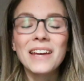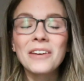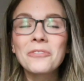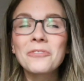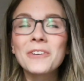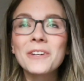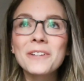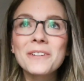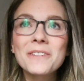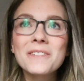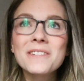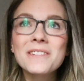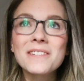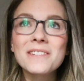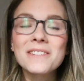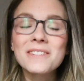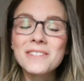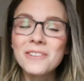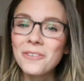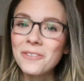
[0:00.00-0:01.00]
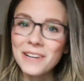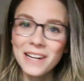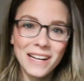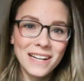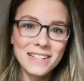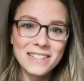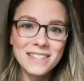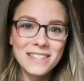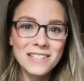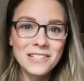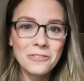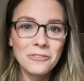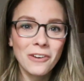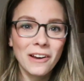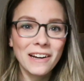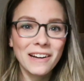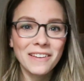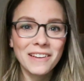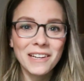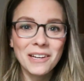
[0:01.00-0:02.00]
It feels so nice to
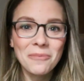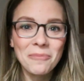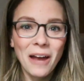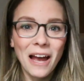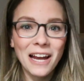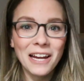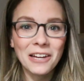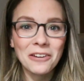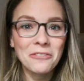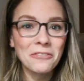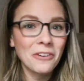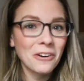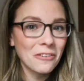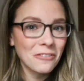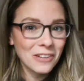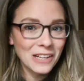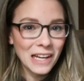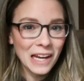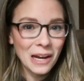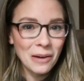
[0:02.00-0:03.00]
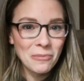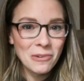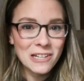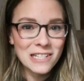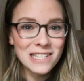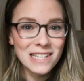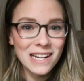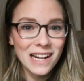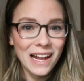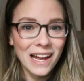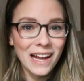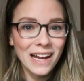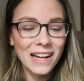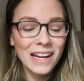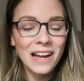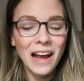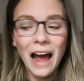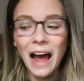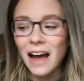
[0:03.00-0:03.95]
finally get back in front of a camera today